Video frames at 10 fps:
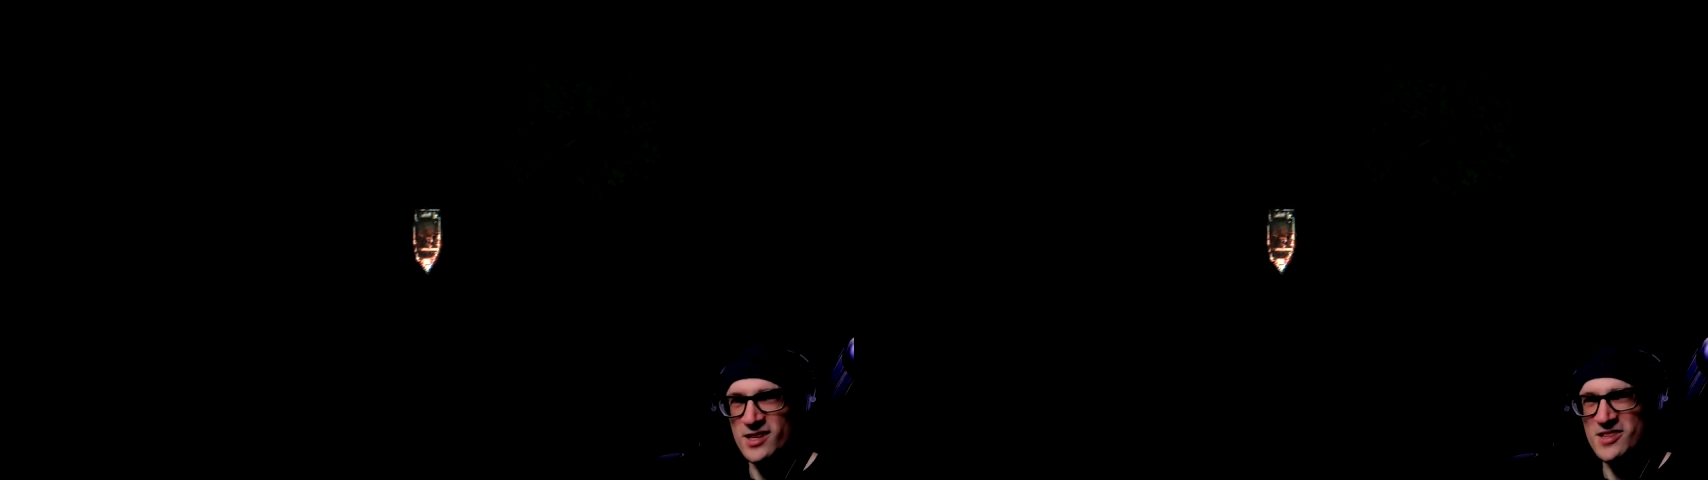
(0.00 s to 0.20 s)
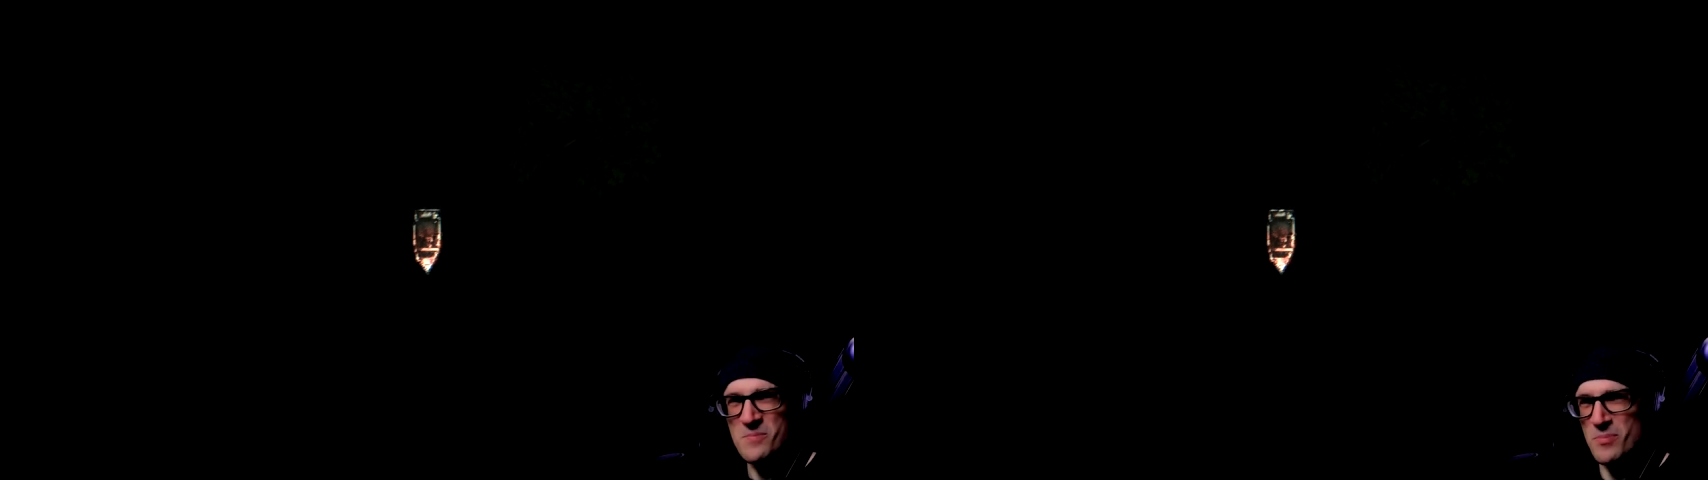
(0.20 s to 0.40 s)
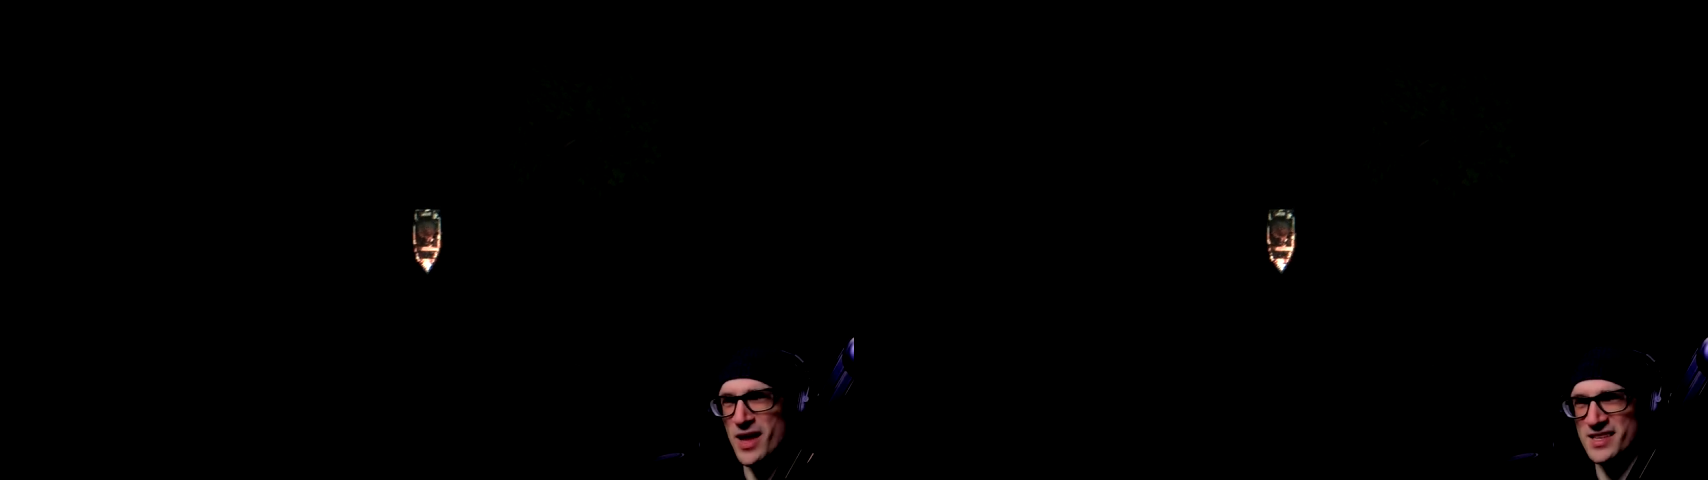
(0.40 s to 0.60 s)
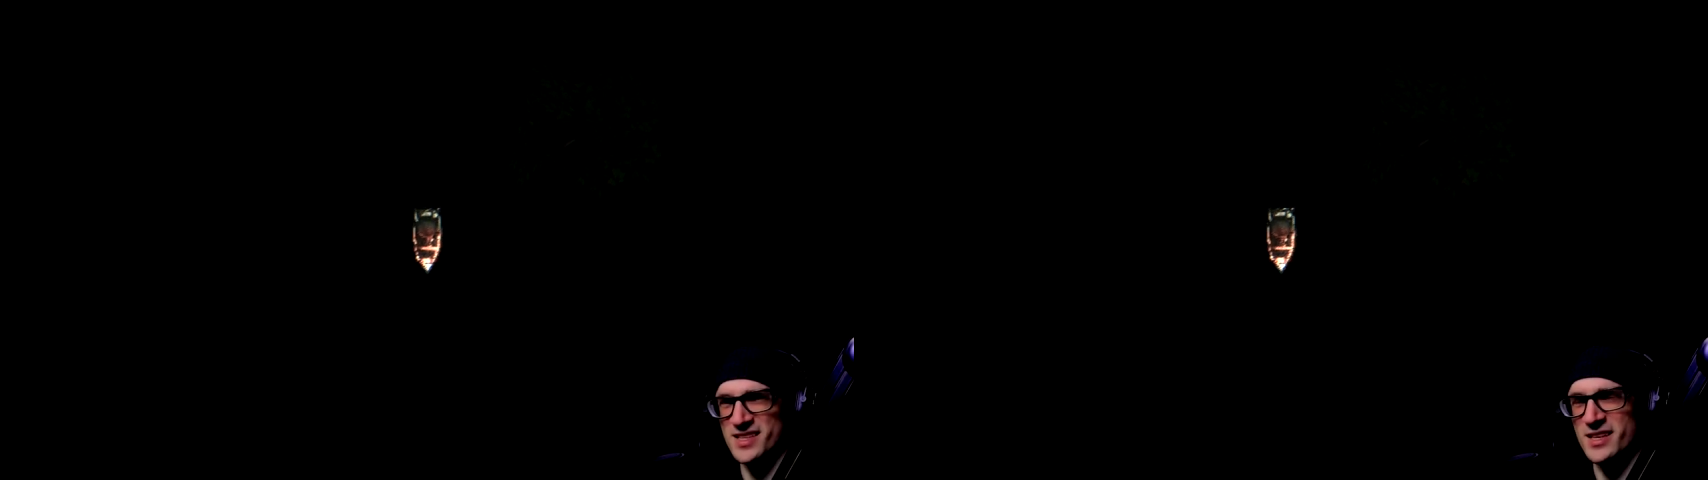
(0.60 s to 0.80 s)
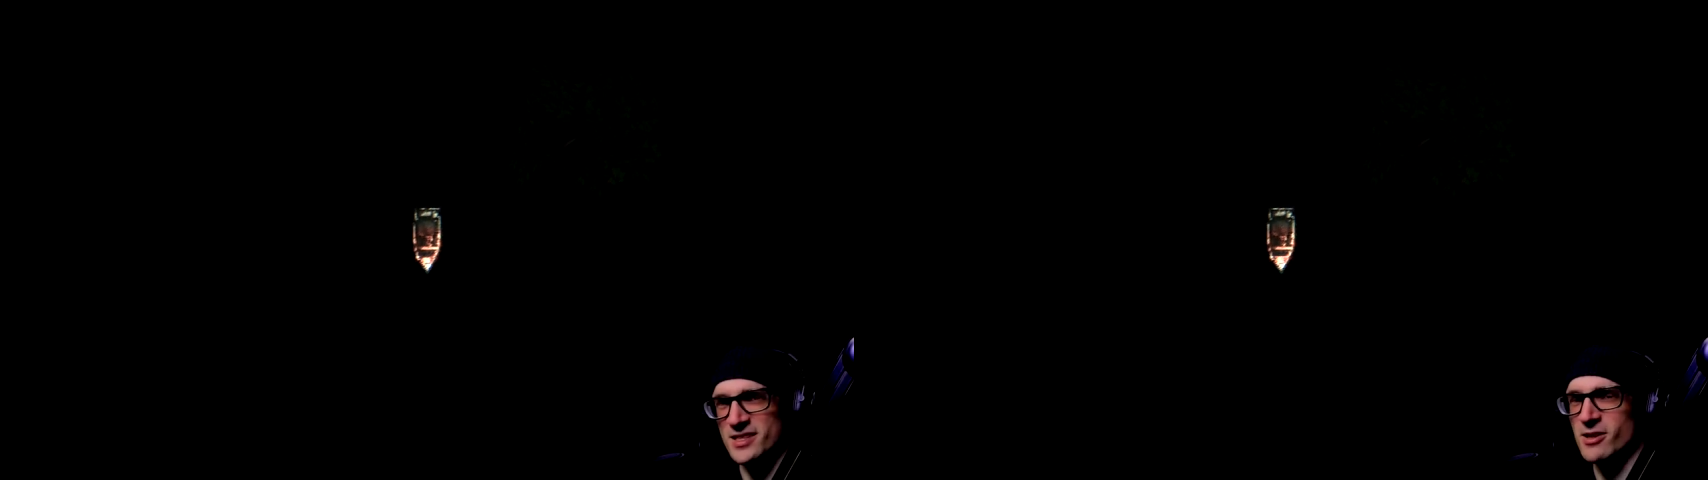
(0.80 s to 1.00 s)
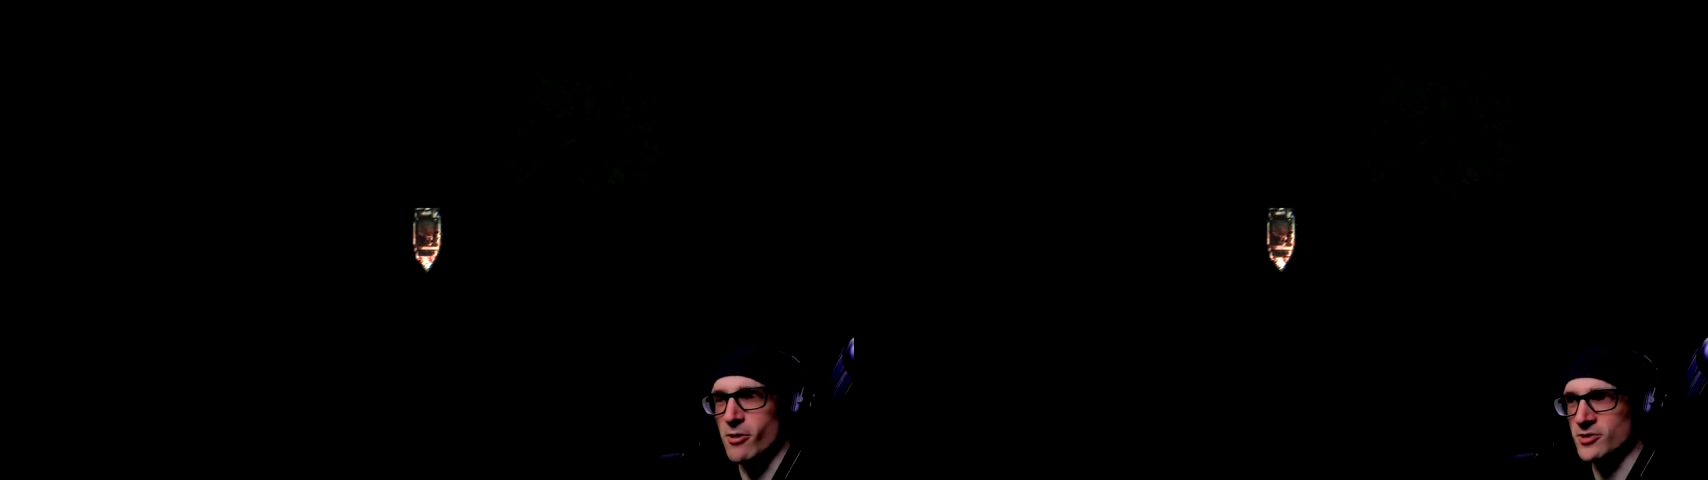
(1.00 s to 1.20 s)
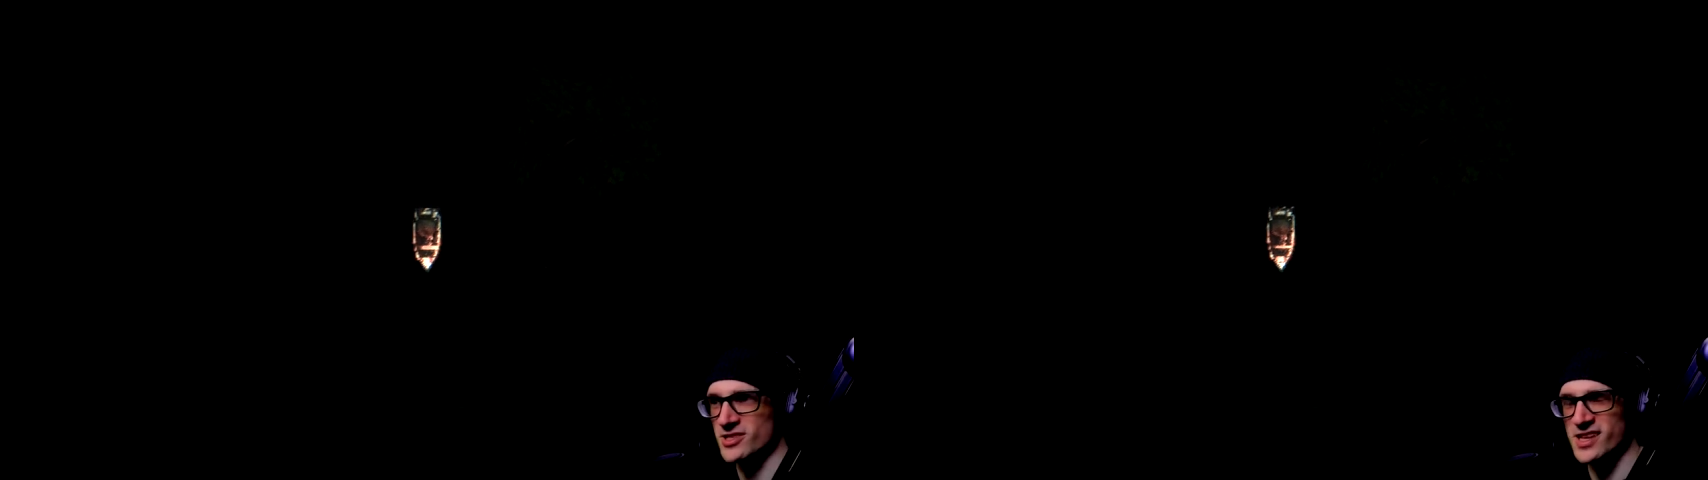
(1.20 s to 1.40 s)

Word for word: the basic adults,